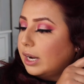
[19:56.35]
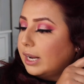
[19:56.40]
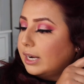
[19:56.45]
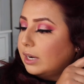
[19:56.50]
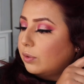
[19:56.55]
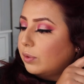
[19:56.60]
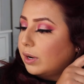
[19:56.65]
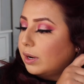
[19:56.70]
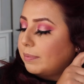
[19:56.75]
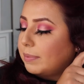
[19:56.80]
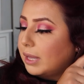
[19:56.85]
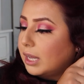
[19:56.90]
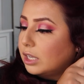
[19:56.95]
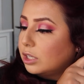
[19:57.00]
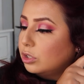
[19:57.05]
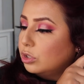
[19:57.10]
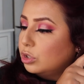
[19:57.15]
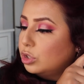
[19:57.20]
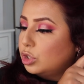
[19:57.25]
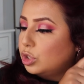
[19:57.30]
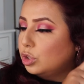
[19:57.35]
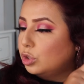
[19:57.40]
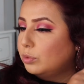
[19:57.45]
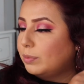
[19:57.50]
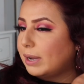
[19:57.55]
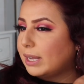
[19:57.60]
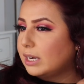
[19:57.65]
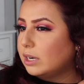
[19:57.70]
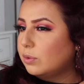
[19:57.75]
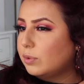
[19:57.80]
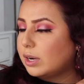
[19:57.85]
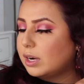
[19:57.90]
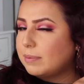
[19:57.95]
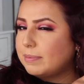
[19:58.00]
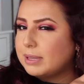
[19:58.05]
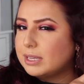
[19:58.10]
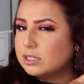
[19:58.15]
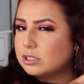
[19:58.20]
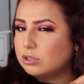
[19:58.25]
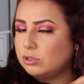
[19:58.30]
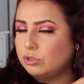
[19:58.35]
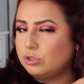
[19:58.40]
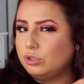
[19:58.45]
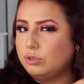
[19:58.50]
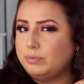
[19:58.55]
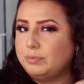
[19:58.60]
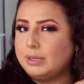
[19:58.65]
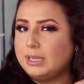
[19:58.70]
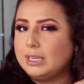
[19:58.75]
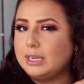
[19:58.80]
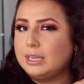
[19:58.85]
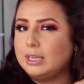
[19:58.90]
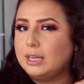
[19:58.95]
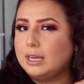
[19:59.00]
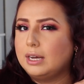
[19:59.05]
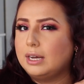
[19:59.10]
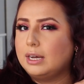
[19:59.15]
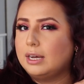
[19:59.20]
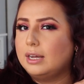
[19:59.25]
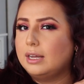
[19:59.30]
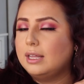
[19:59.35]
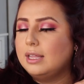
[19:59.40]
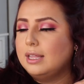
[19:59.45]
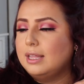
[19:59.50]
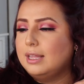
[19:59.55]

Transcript: I didn't want to be on YouTube. I didn't want to be on social media.